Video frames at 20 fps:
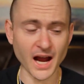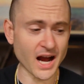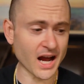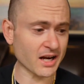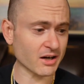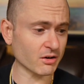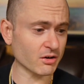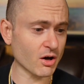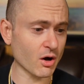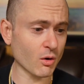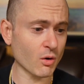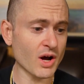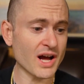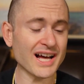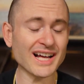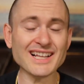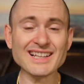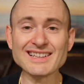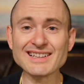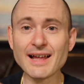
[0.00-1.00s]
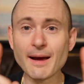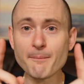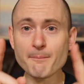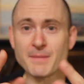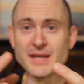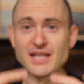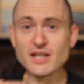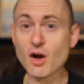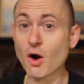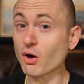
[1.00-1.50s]
I don't know. Let
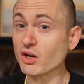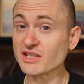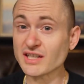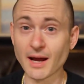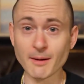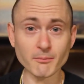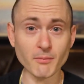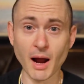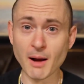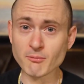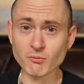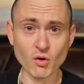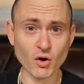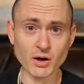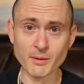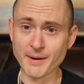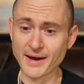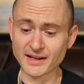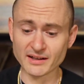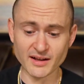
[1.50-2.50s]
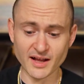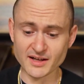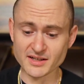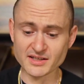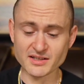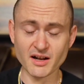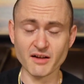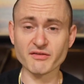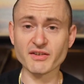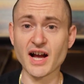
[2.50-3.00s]
me know, because I'm, I'm wrong about a lot of
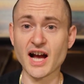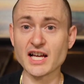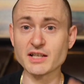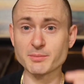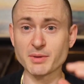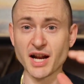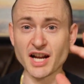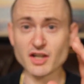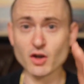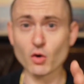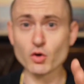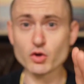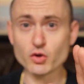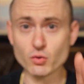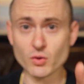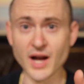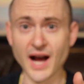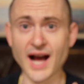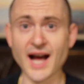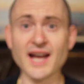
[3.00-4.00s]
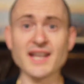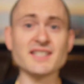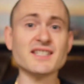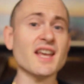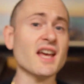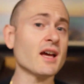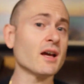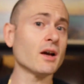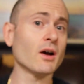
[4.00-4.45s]
stuff, guys, but I know you guys